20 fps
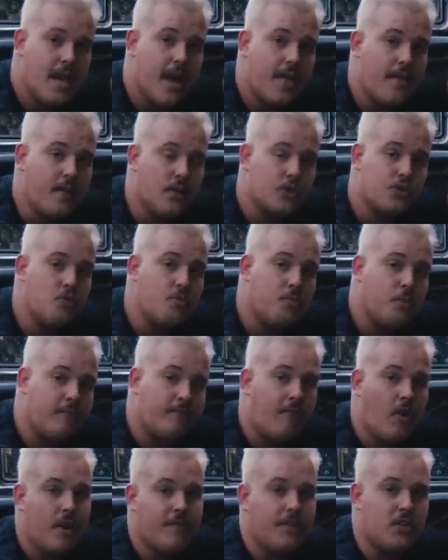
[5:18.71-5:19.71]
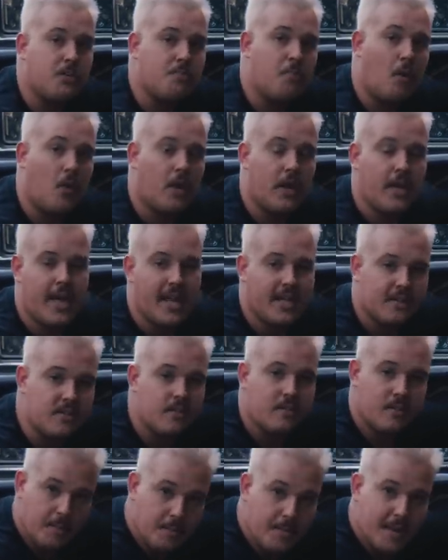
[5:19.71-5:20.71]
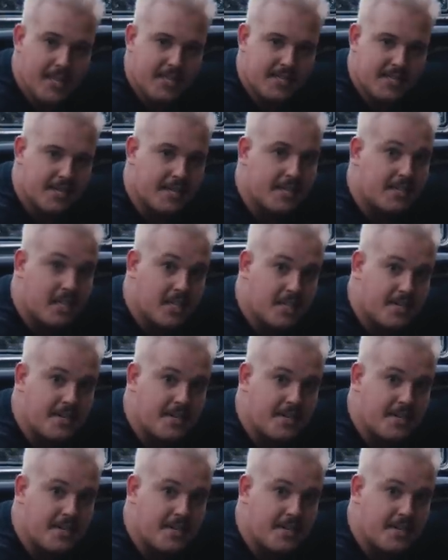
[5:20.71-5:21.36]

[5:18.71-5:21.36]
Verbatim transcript: and they're a 2.5 inch body, hence the B60,